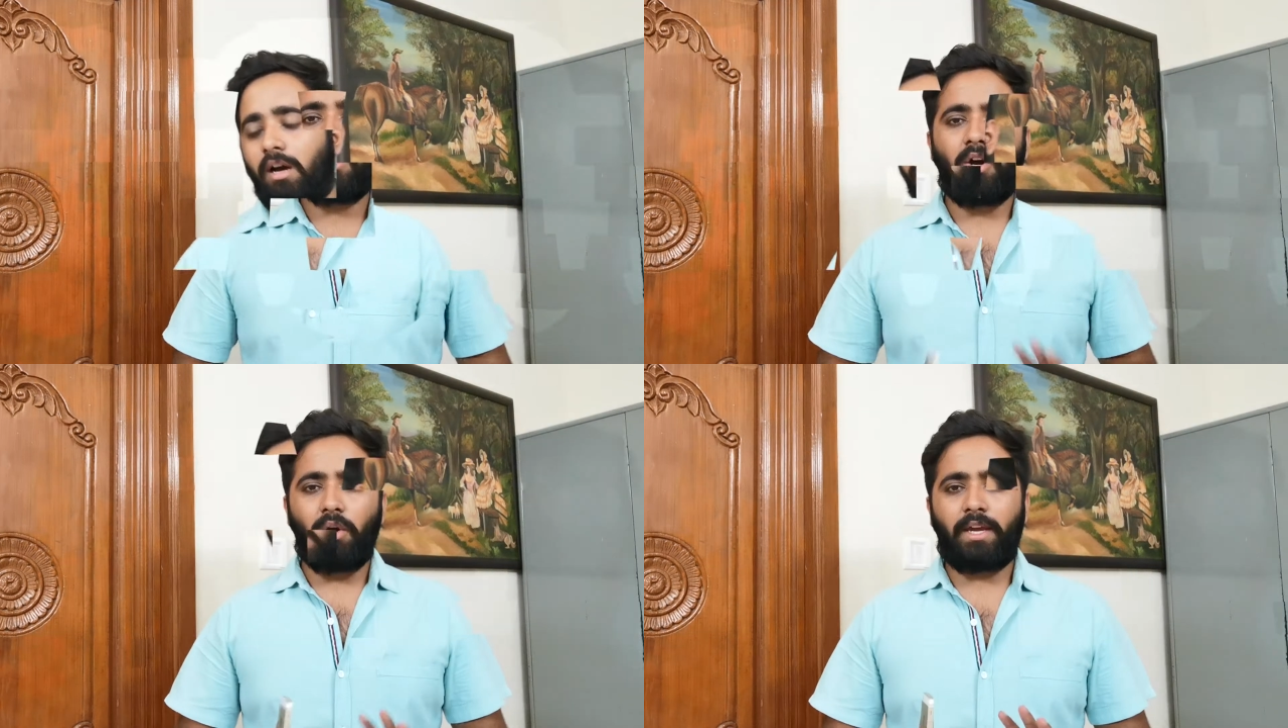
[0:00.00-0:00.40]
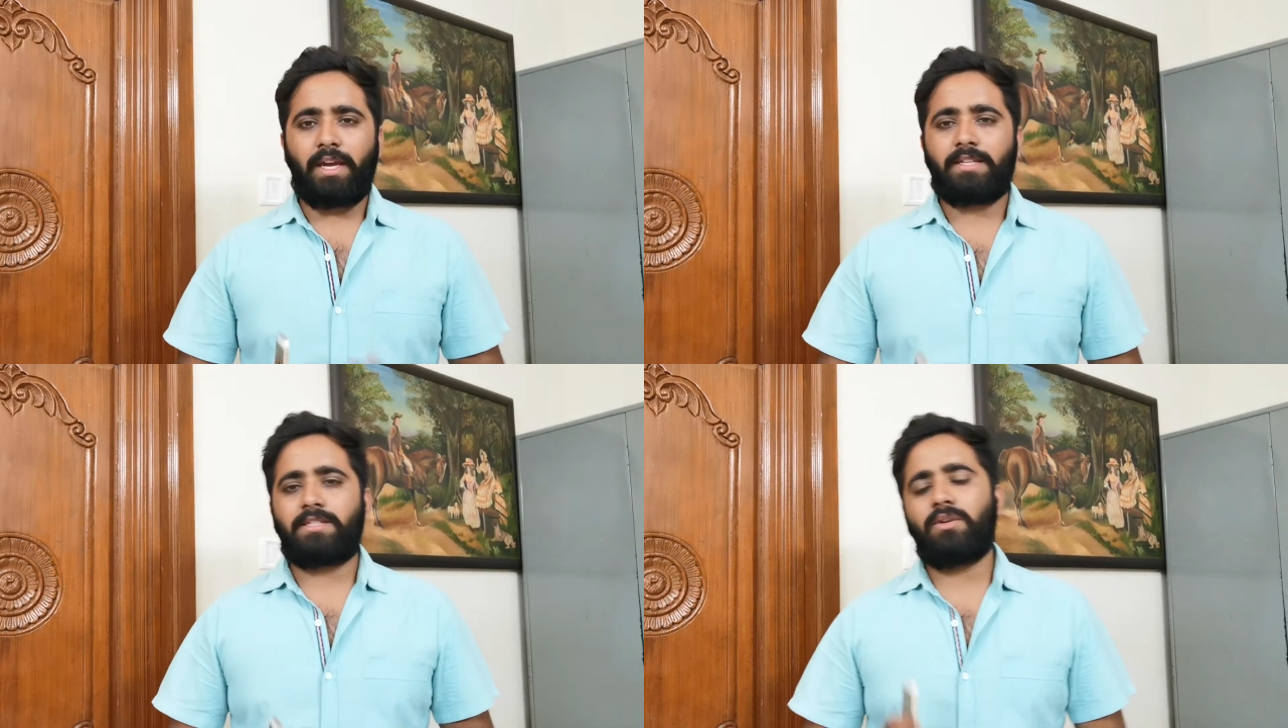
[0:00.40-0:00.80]

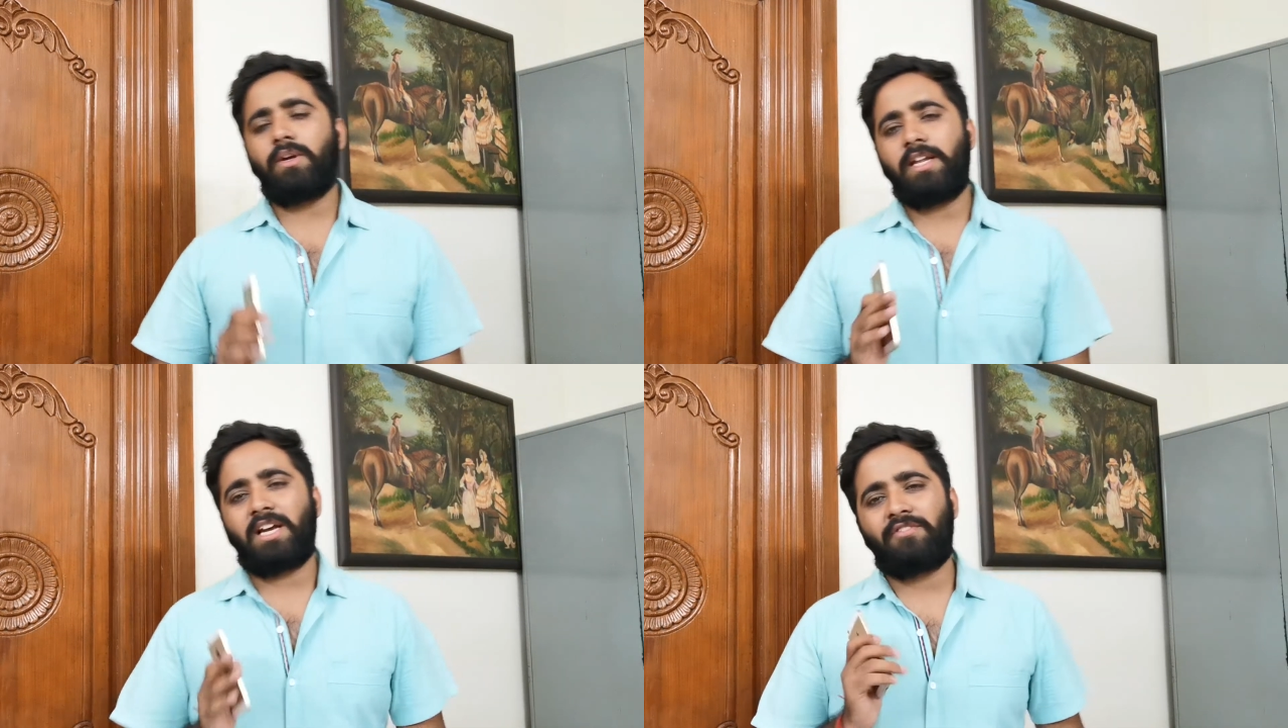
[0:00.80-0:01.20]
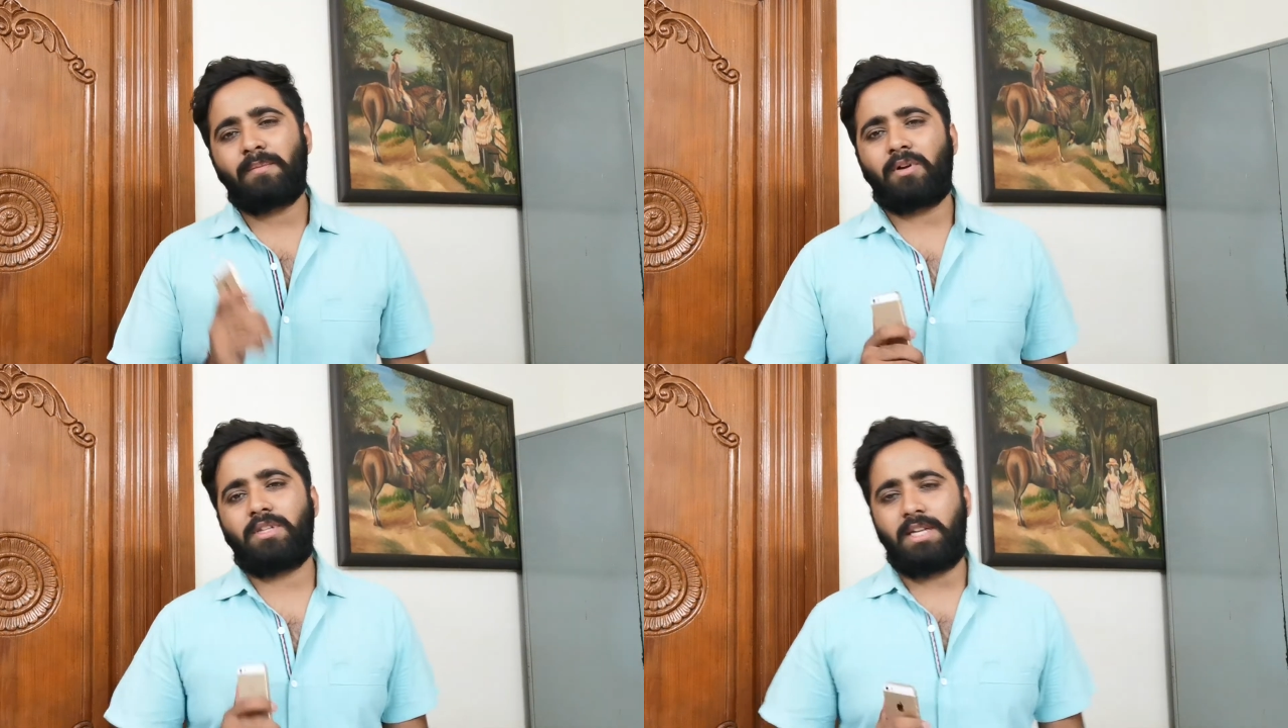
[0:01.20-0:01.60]
Okay, so enough
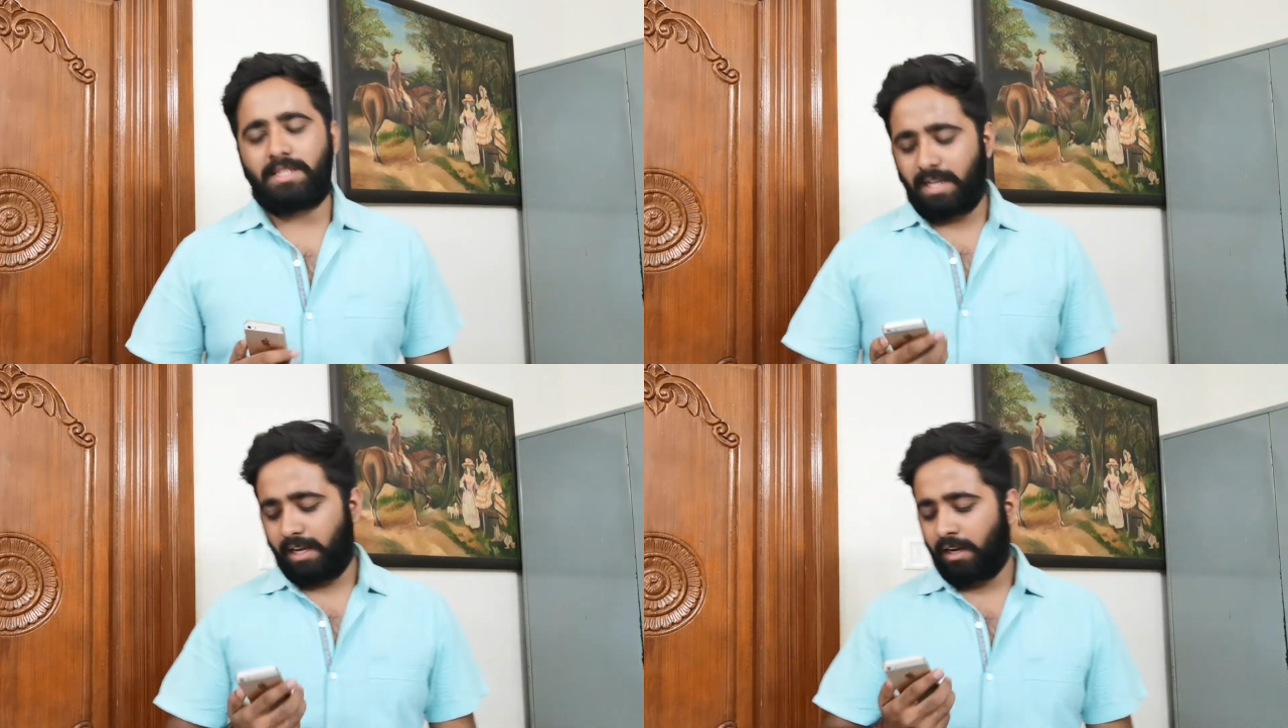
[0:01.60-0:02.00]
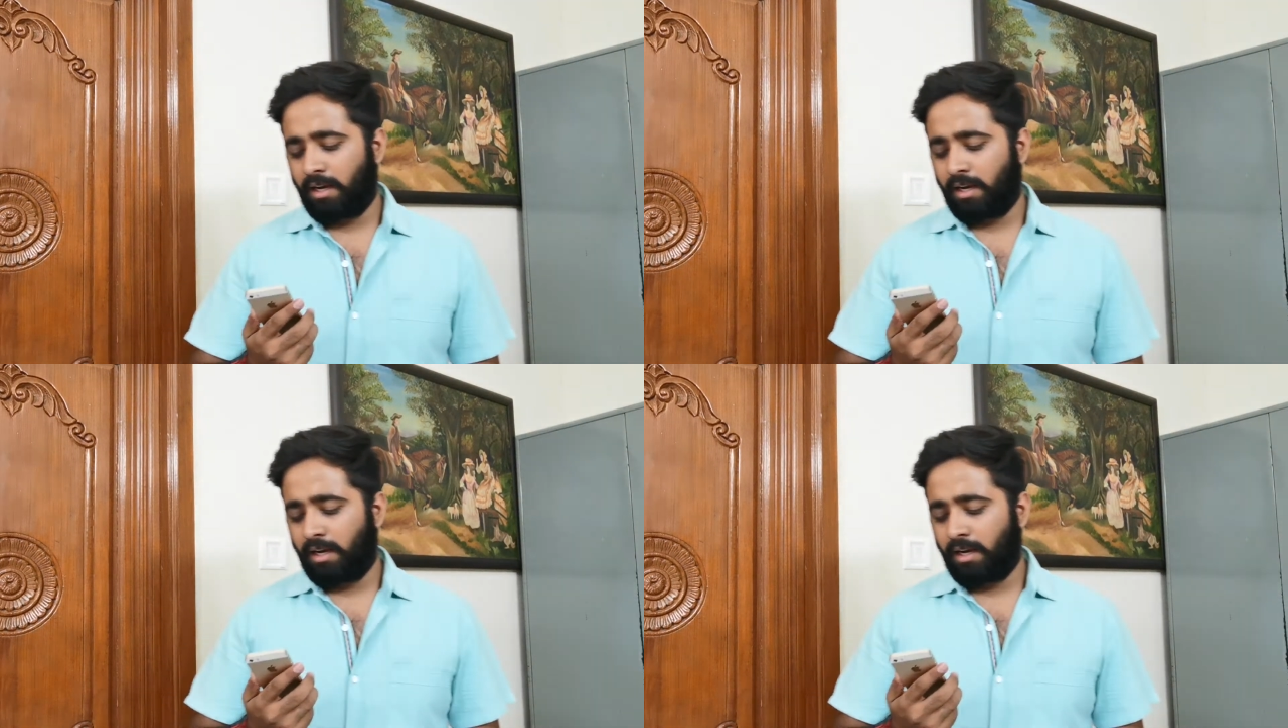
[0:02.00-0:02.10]
about the design.